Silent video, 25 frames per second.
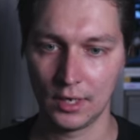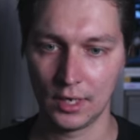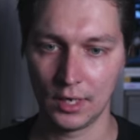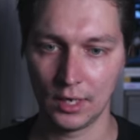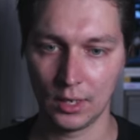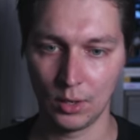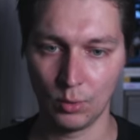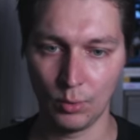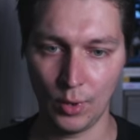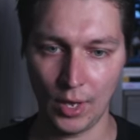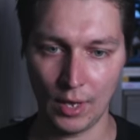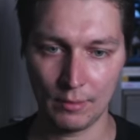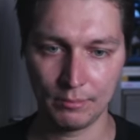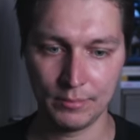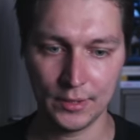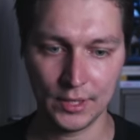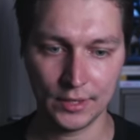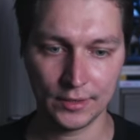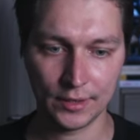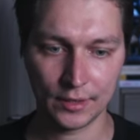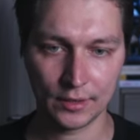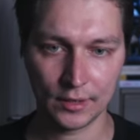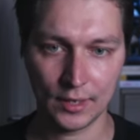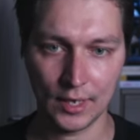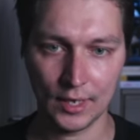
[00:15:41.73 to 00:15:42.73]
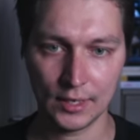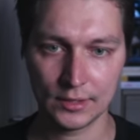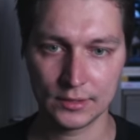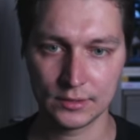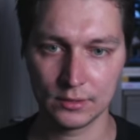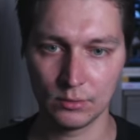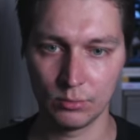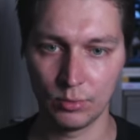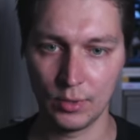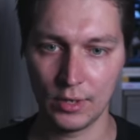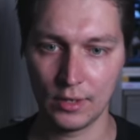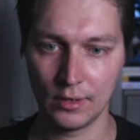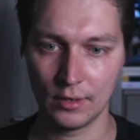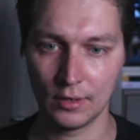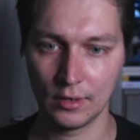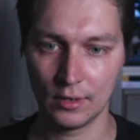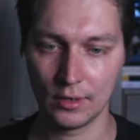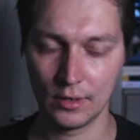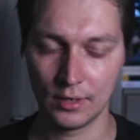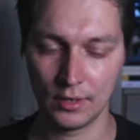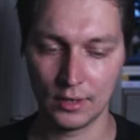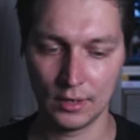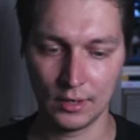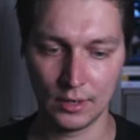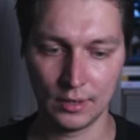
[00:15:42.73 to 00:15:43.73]
We are building that. We
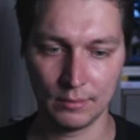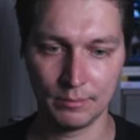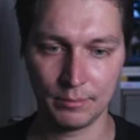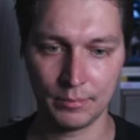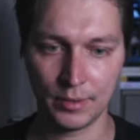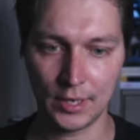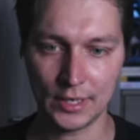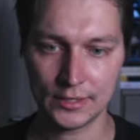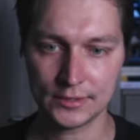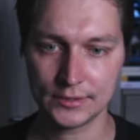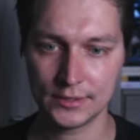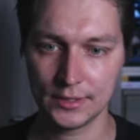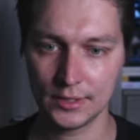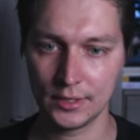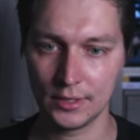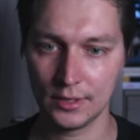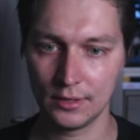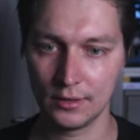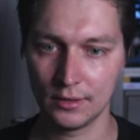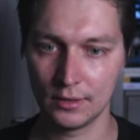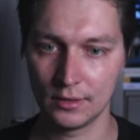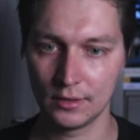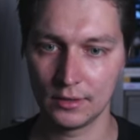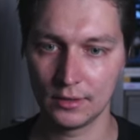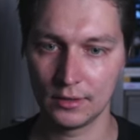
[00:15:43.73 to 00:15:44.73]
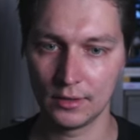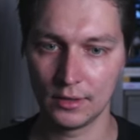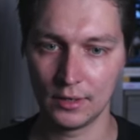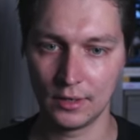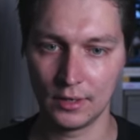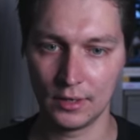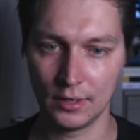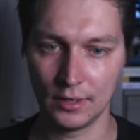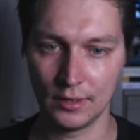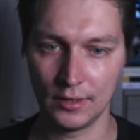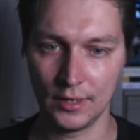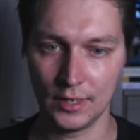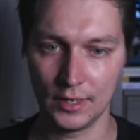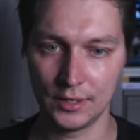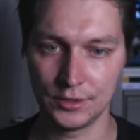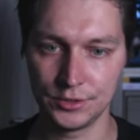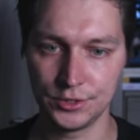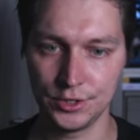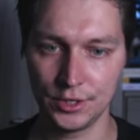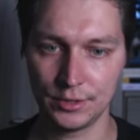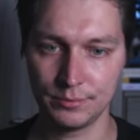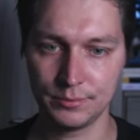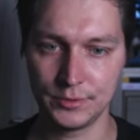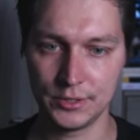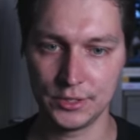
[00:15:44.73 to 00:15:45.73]
are passing the
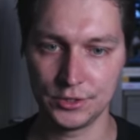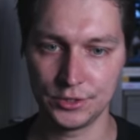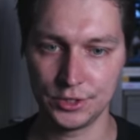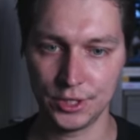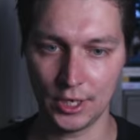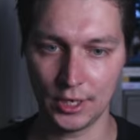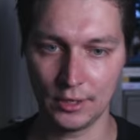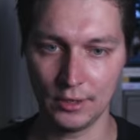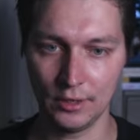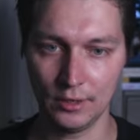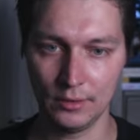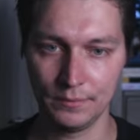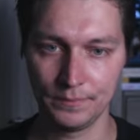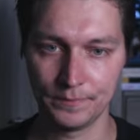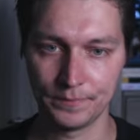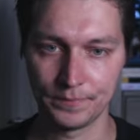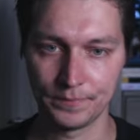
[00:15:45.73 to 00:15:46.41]
gRPC channel,